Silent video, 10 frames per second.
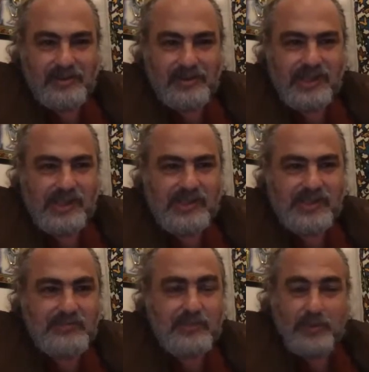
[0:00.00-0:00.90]

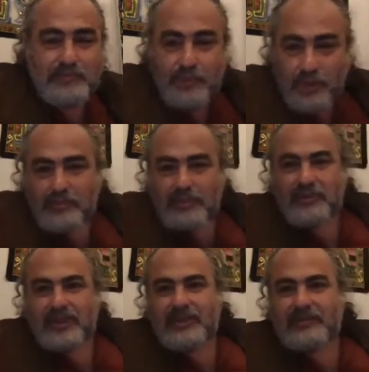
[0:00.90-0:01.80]
It's
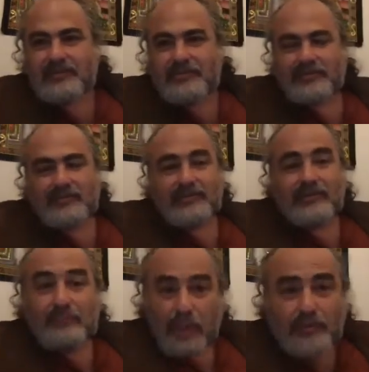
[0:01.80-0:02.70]
probably
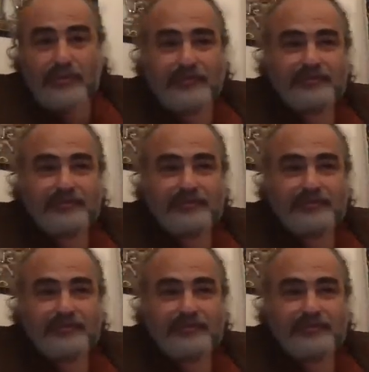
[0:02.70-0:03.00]
both.